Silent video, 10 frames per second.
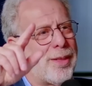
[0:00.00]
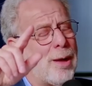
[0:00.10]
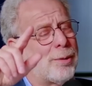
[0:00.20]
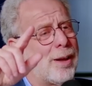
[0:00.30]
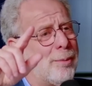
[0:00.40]

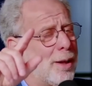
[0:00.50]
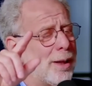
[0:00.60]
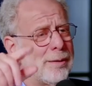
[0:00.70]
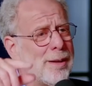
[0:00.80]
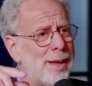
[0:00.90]
outcome,
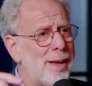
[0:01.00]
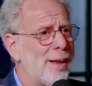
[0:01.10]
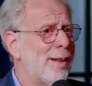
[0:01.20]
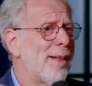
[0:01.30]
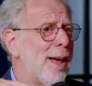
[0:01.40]
like
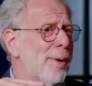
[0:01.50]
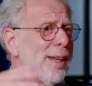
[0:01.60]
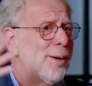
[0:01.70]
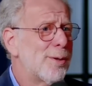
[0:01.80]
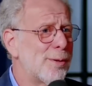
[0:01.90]
how
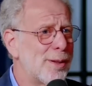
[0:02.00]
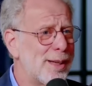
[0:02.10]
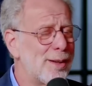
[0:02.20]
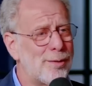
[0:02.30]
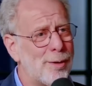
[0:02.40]
many years you
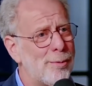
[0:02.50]
live,